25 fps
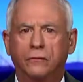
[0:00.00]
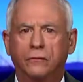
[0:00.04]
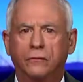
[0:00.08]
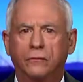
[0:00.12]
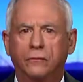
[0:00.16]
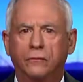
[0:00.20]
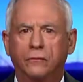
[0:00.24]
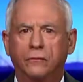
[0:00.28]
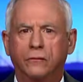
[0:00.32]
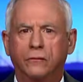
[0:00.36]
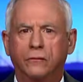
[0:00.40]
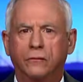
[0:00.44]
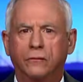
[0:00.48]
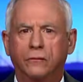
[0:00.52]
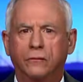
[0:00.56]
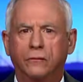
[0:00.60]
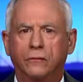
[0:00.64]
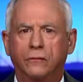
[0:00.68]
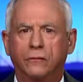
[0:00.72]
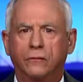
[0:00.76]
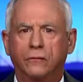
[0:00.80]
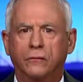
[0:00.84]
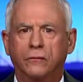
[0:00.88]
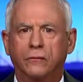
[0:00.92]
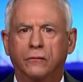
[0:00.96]

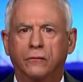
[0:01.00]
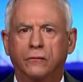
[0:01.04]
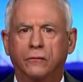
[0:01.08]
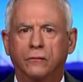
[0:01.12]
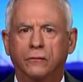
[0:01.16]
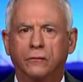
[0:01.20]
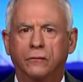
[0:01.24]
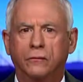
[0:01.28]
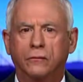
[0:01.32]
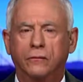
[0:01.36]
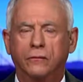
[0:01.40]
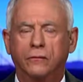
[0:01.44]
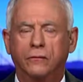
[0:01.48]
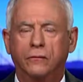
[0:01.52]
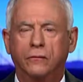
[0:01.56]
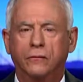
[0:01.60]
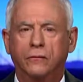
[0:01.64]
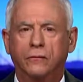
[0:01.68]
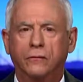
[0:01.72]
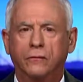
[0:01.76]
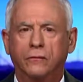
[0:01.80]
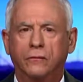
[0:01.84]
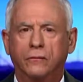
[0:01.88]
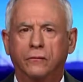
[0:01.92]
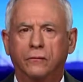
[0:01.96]

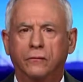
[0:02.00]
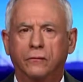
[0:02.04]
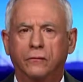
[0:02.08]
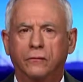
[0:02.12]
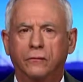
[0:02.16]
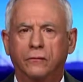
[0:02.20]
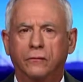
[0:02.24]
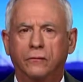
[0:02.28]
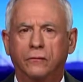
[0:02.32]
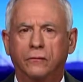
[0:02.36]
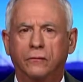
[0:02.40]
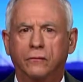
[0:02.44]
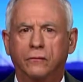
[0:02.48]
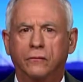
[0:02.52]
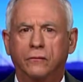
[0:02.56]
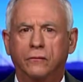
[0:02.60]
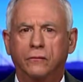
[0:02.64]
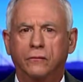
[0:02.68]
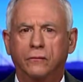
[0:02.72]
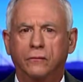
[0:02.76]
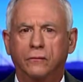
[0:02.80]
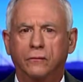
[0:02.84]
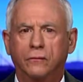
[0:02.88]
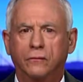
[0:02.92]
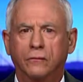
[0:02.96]

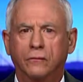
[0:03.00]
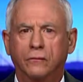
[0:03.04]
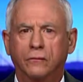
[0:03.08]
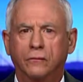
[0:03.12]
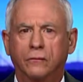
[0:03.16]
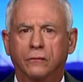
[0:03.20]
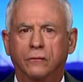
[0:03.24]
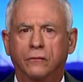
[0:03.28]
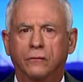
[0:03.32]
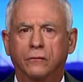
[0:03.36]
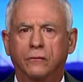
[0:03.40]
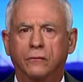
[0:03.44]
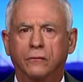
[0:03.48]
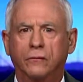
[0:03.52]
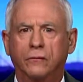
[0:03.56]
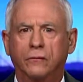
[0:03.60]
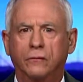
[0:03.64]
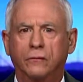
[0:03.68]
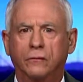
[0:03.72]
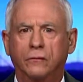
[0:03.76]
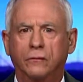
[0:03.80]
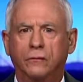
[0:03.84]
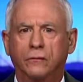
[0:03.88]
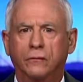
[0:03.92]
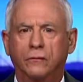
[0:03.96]

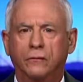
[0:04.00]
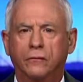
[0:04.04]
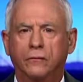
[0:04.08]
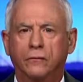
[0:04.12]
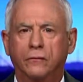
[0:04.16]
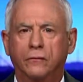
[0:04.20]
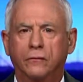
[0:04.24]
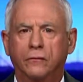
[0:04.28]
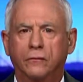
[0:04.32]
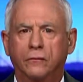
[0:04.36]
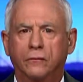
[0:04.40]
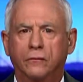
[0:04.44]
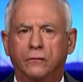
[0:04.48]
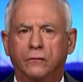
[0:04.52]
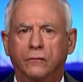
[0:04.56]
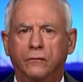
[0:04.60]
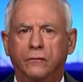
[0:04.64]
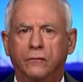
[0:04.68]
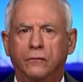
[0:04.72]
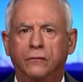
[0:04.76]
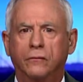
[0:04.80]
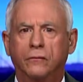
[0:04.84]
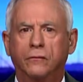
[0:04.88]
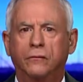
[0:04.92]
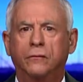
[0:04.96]

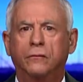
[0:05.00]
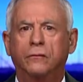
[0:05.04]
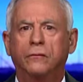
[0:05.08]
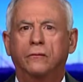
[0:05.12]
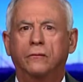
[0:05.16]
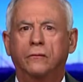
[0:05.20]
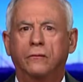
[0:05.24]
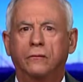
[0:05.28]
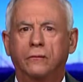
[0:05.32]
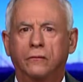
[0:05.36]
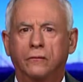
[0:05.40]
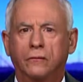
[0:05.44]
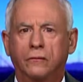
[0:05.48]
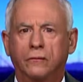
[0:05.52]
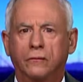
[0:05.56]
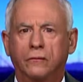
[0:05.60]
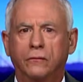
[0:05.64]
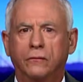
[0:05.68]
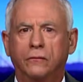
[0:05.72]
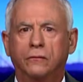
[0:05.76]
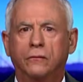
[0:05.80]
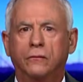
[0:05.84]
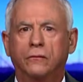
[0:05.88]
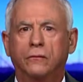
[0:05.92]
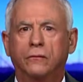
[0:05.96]

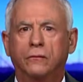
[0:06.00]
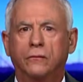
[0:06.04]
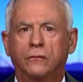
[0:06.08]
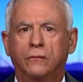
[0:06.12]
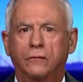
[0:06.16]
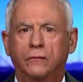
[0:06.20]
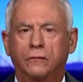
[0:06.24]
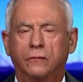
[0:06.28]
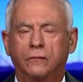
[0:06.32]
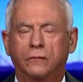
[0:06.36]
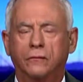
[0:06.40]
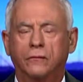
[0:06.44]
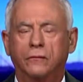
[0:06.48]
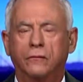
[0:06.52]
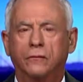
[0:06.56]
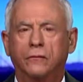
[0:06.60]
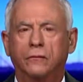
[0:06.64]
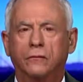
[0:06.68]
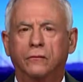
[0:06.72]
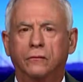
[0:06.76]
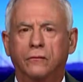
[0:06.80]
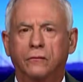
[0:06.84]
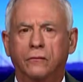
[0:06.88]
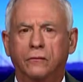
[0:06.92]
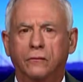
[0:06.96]

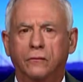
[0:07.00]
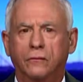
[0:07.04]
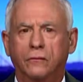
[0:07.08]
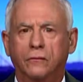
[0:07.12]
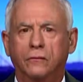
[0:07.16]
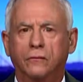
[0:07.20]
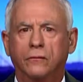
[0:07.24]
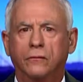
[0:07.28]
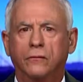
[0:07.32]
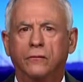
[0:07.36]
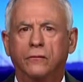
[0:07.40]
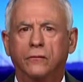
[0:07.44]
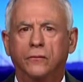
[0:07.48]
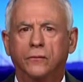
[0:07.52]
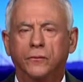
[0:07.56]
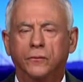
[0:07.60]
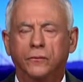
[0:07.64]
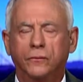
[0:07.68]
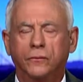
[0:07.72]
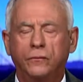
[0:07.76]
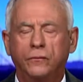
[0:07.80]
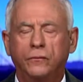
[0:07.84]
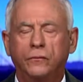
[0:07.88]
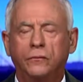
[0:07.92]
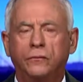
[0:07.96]
(not speaking)